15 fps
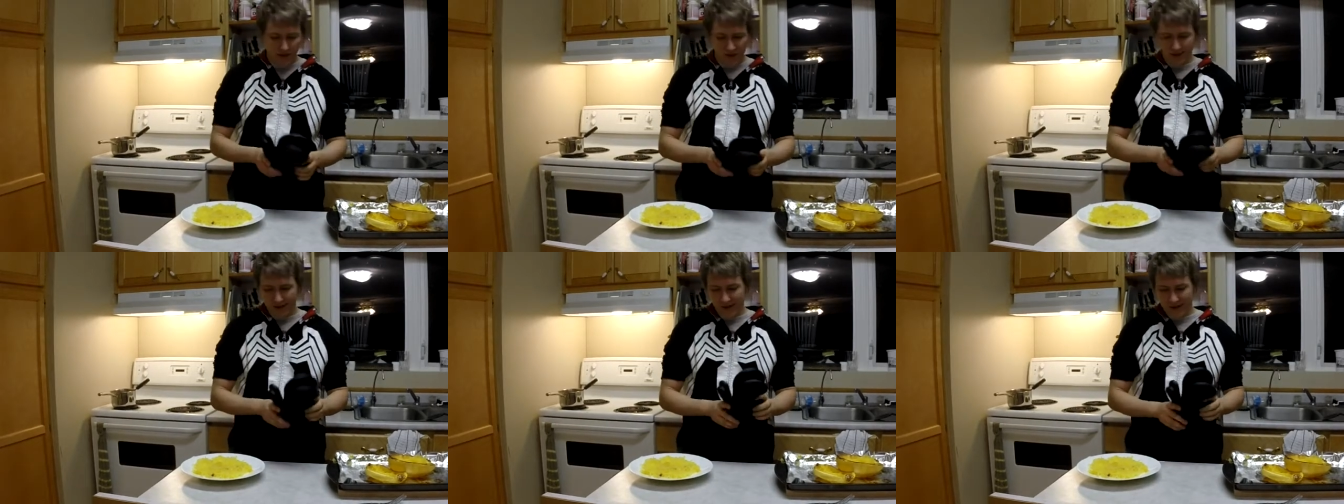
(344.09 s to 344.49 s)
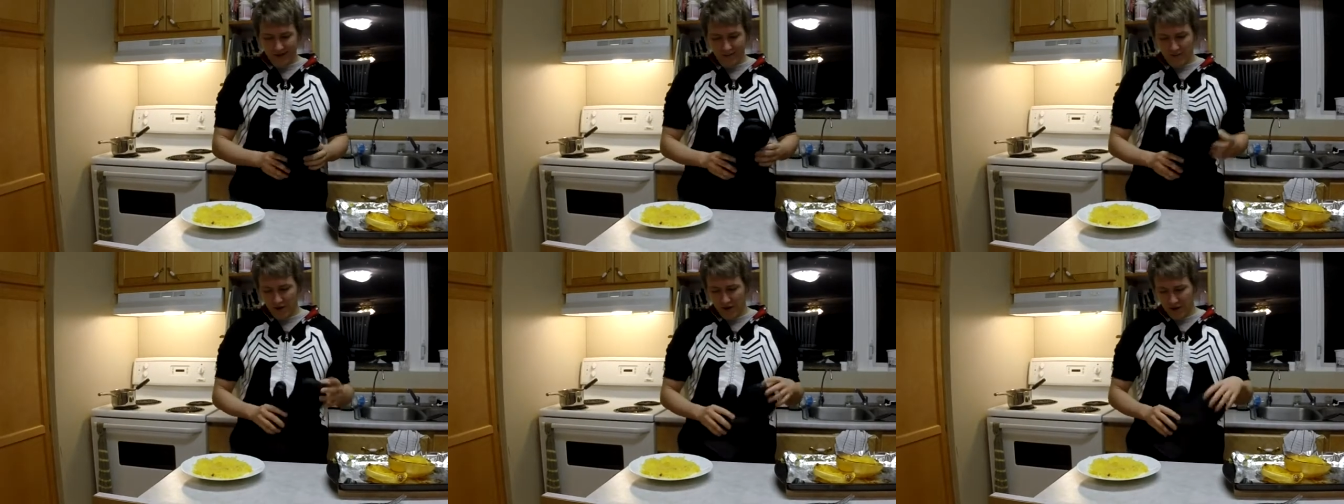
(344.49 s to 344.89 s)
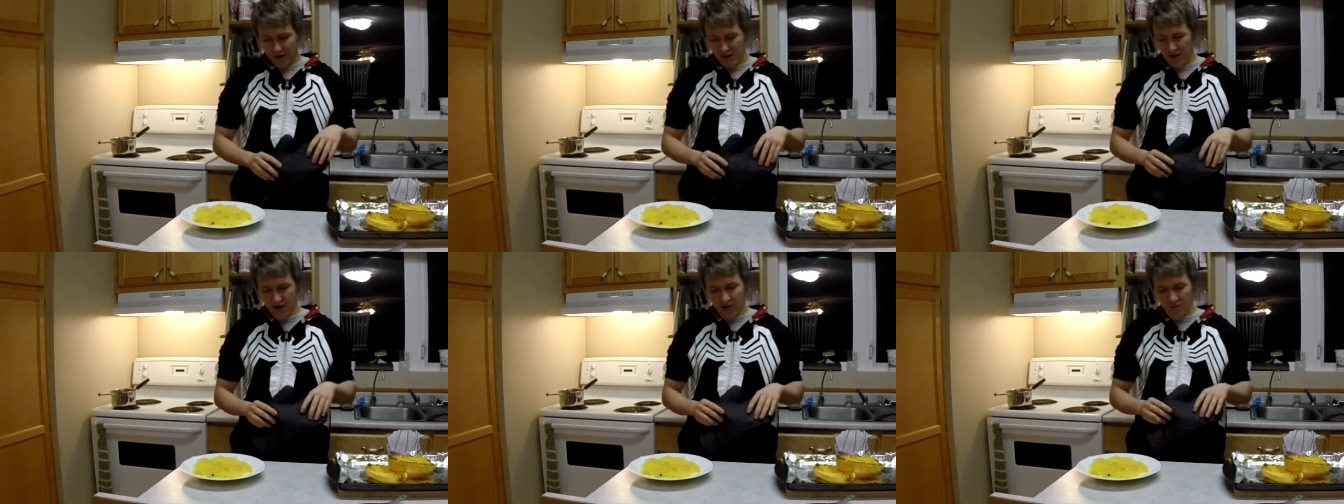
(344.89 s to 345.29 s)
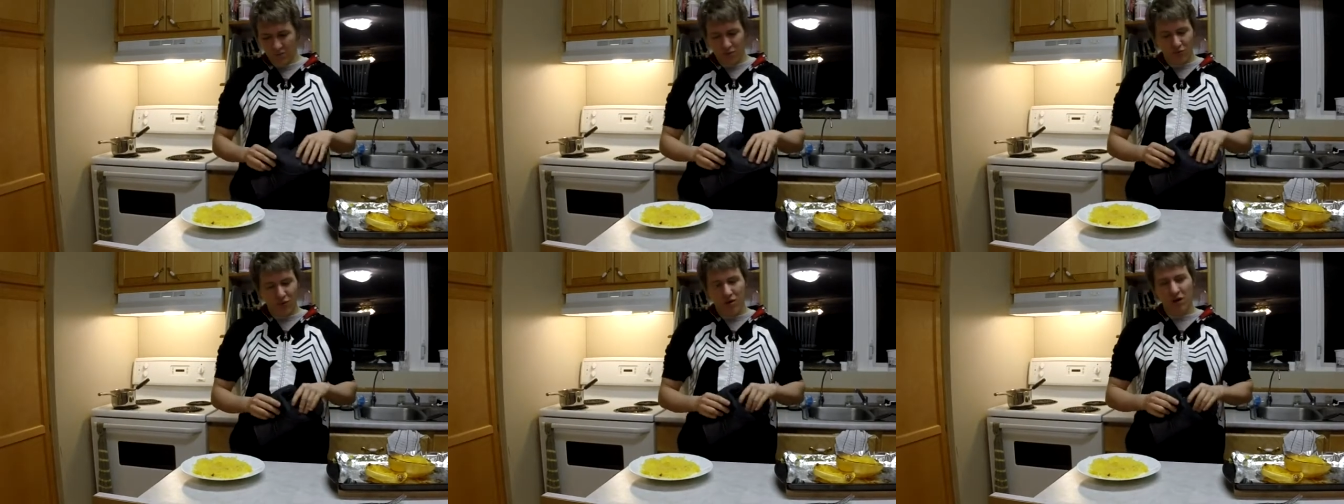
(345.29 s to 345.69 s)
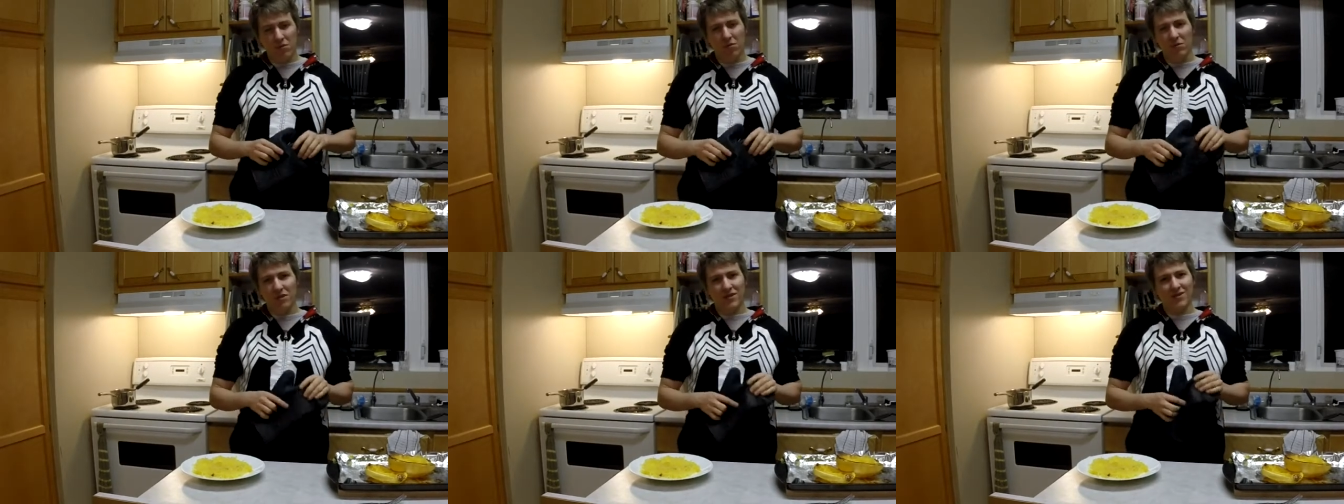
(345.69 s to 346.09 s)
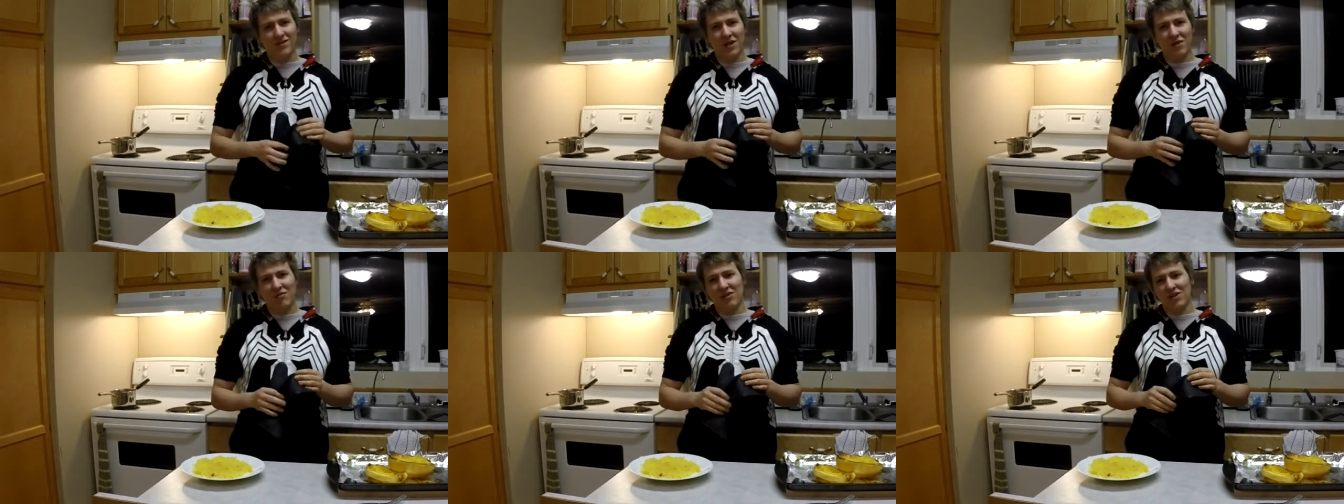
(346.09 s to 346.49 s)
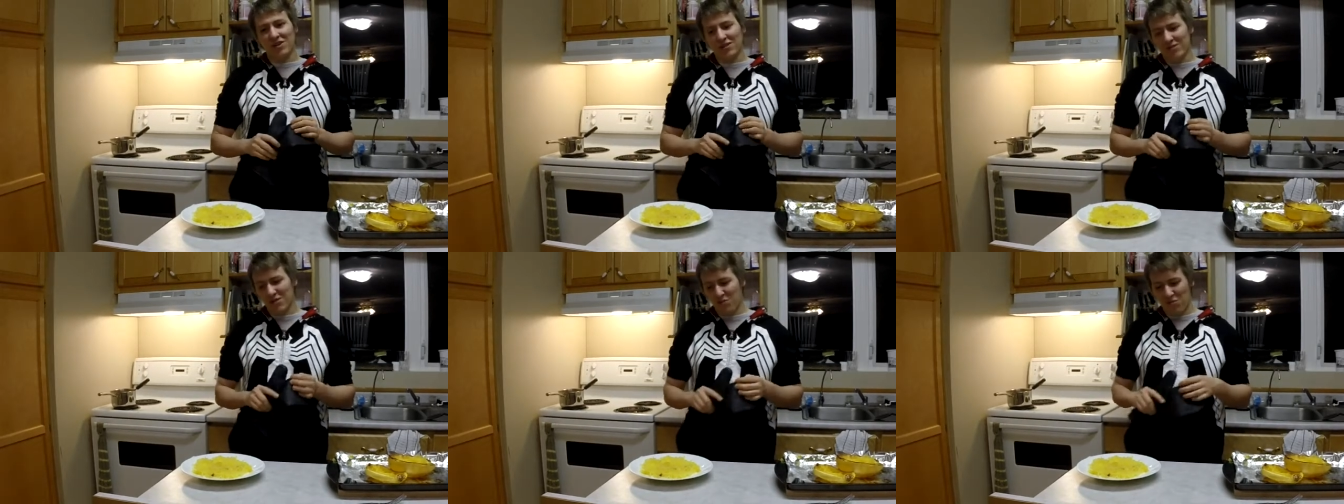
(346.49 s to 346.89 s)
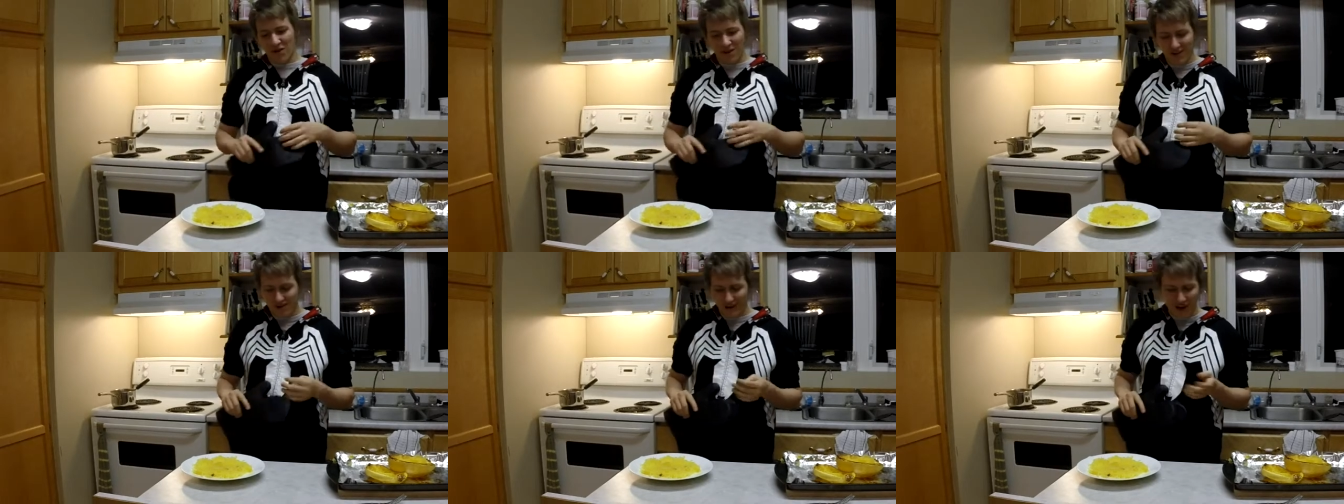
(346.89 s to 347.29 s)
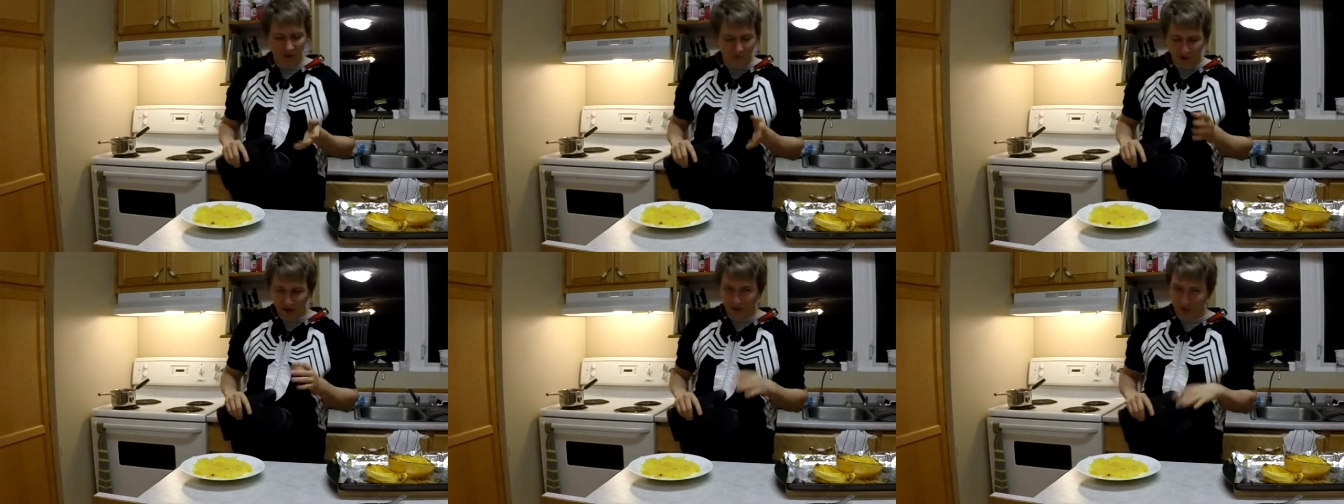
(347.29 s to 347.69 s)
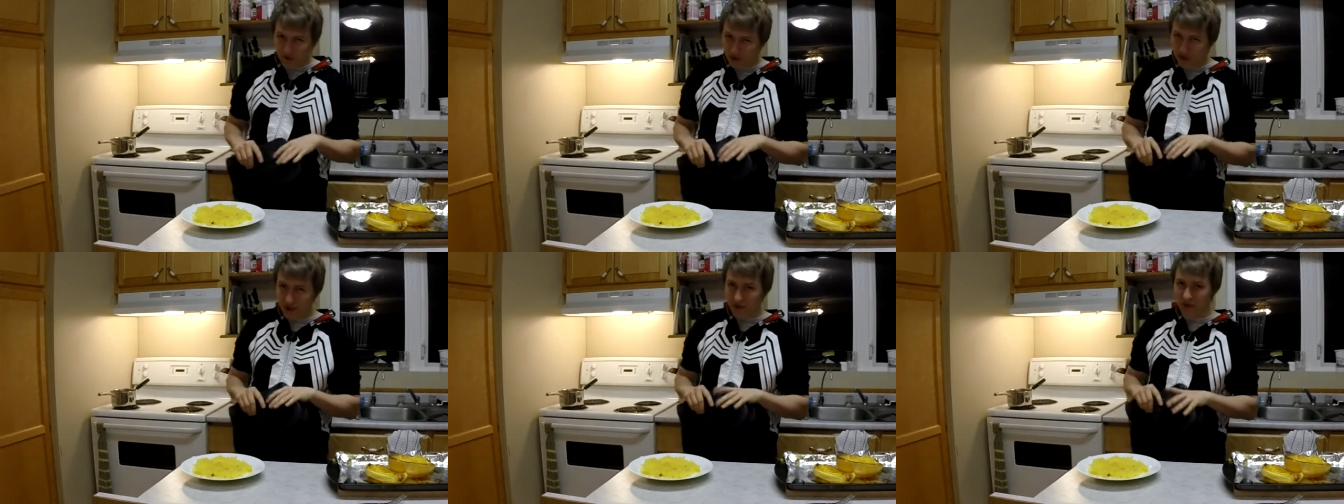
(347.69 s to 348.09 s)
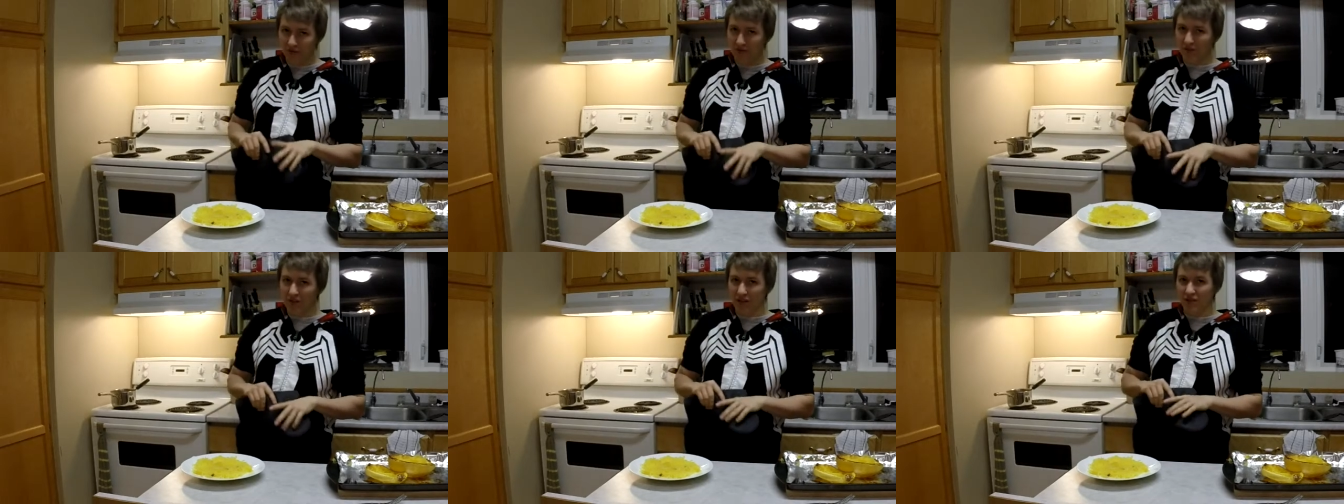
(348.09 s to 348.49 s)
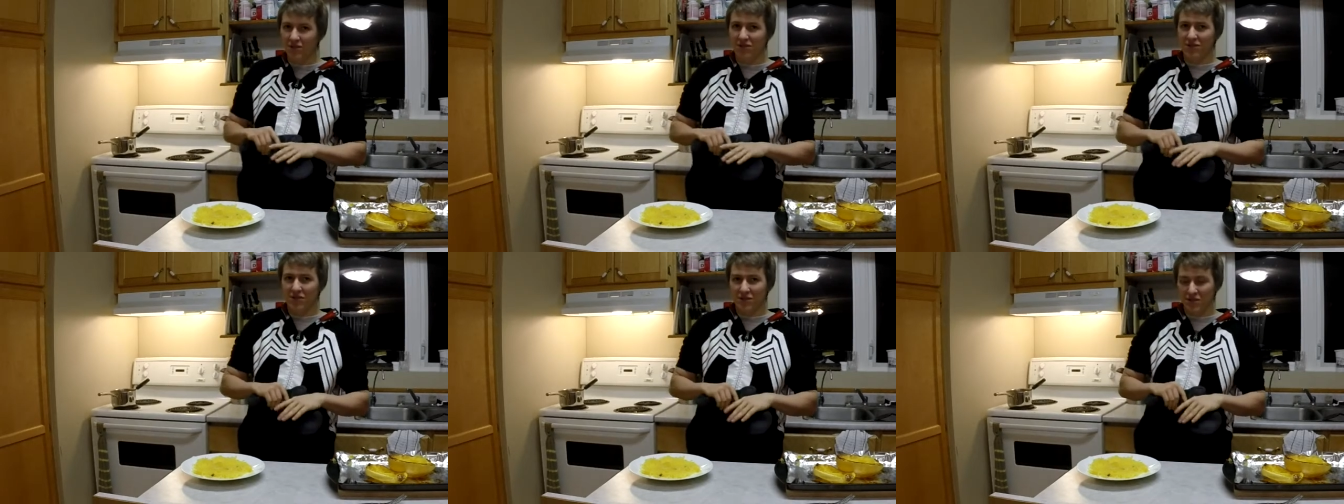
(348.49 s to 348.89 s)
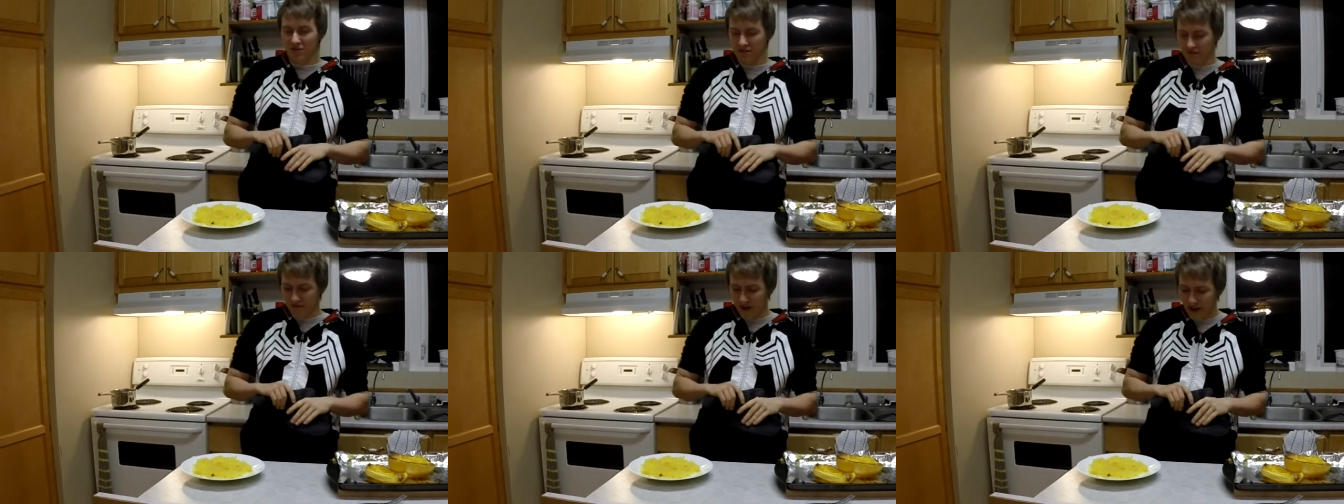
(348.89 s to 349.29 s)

And you're probably saving, depending on how big a plate you give yourself,